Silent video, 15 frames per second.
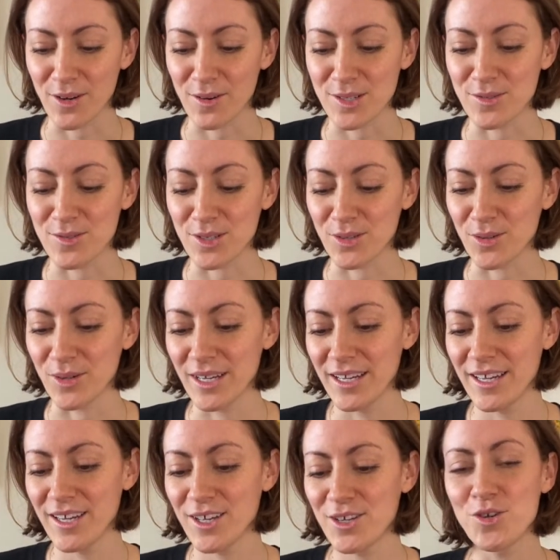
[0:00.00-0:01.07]
So
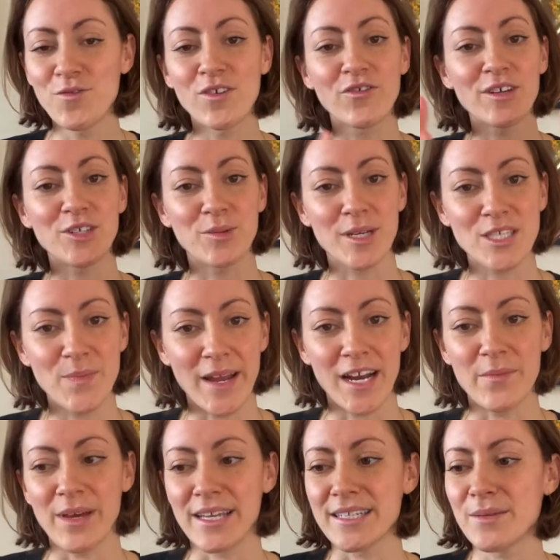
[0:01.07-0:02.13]
do feel free to
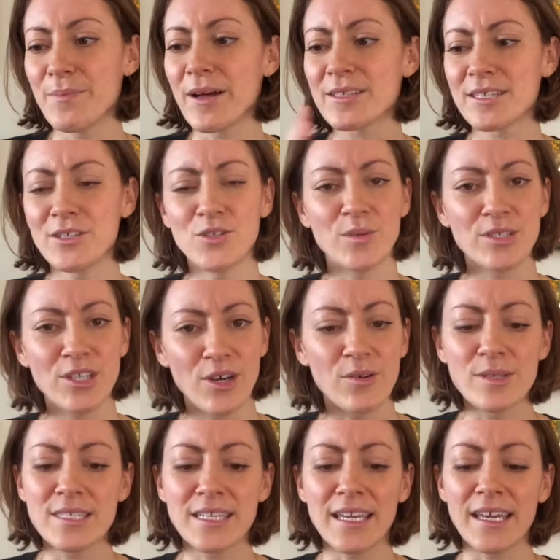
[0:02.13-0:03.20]
experiment. Melt it into a
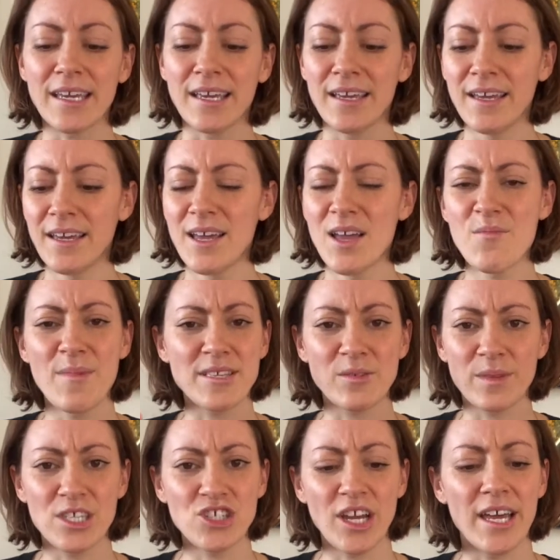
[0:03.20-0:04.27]
toasty, mix
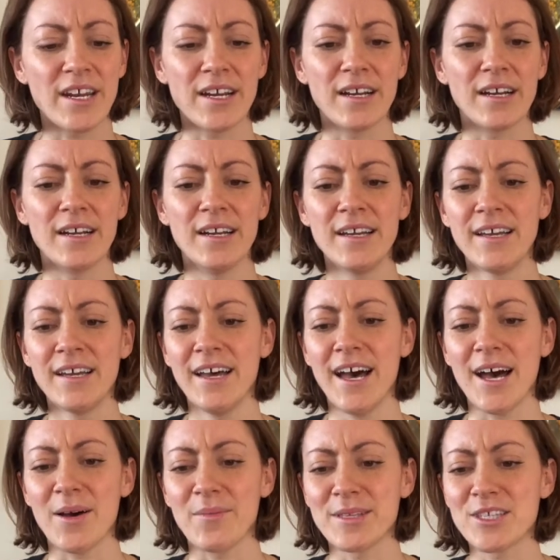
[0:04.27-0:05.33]
it with cheddar.
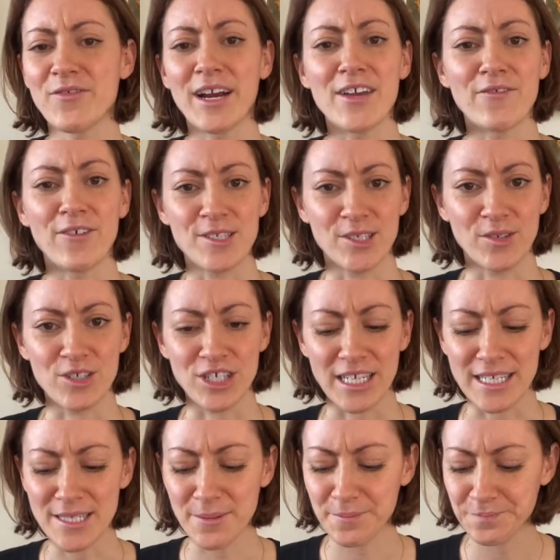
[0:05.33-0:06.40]
It's a very versatile
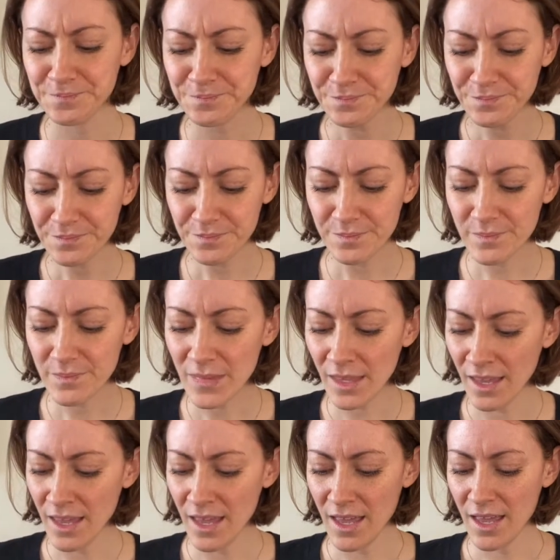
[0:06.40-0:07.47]
cheese.
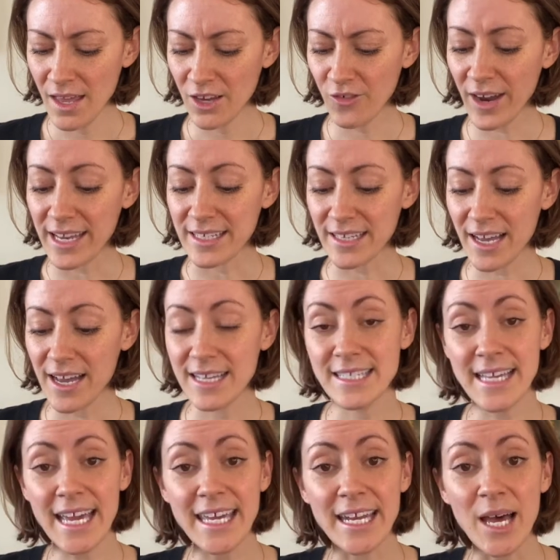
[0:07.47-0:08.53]
Great.
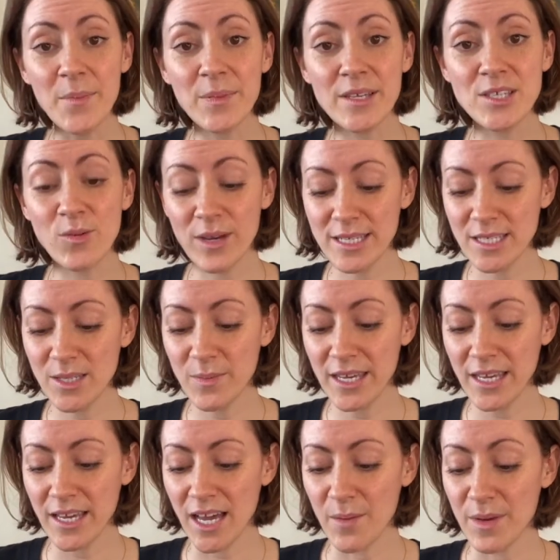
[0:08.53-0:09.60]
Second up is going to
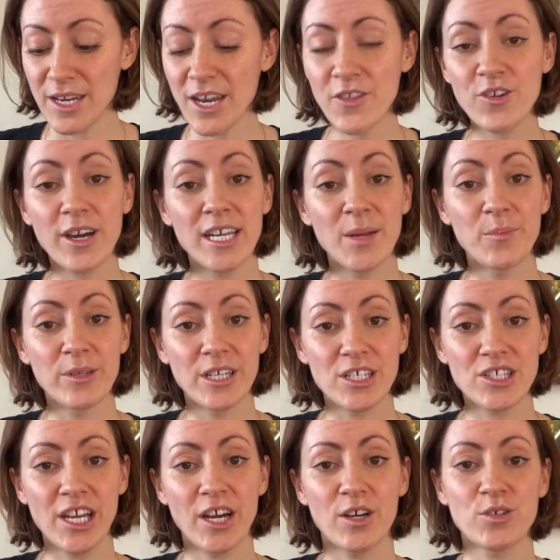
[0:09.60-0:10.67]
be another kind of
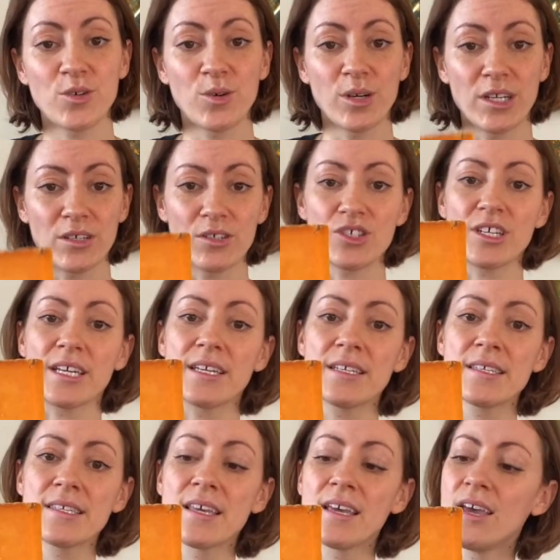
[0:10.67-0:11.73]
British territorial
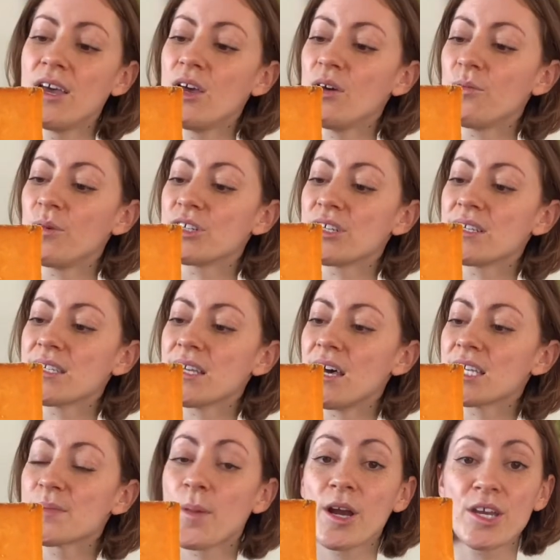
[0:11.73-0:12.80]
cheese, which is
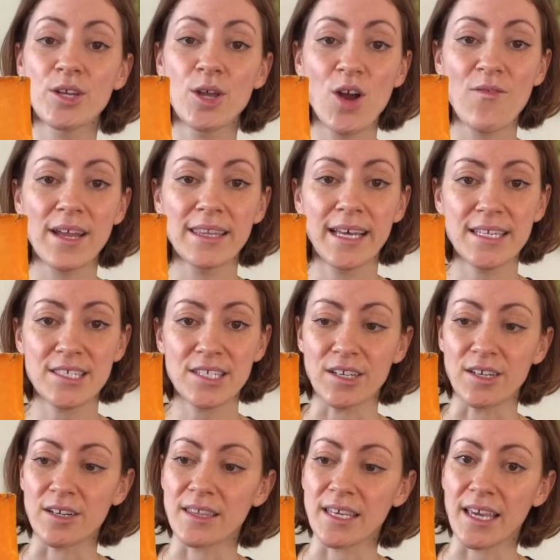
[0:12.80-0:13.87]
Spark and Hoe Red
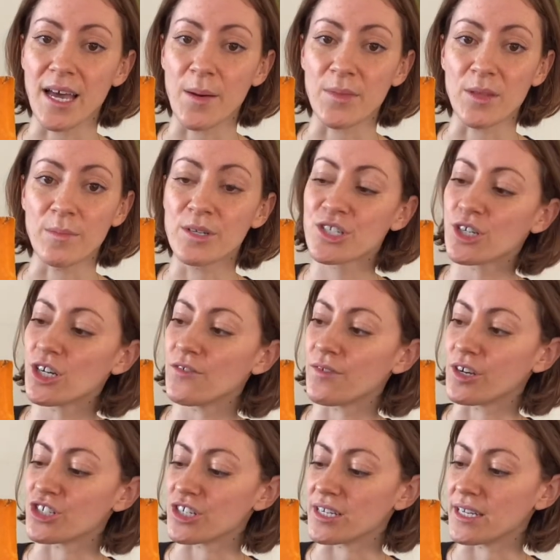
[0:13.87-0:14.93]
Leicester, the mature
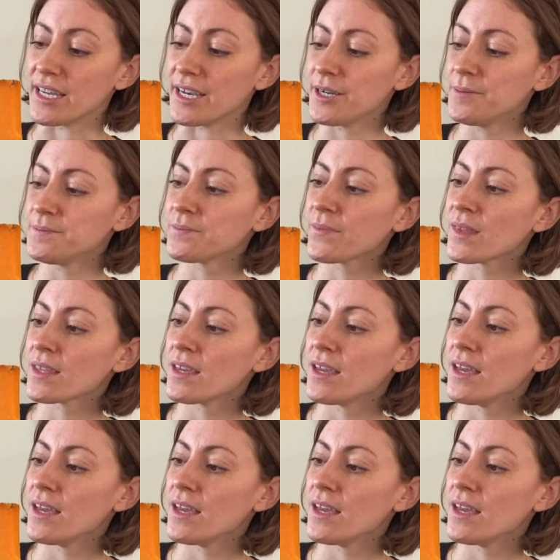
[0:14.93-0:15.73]
version here.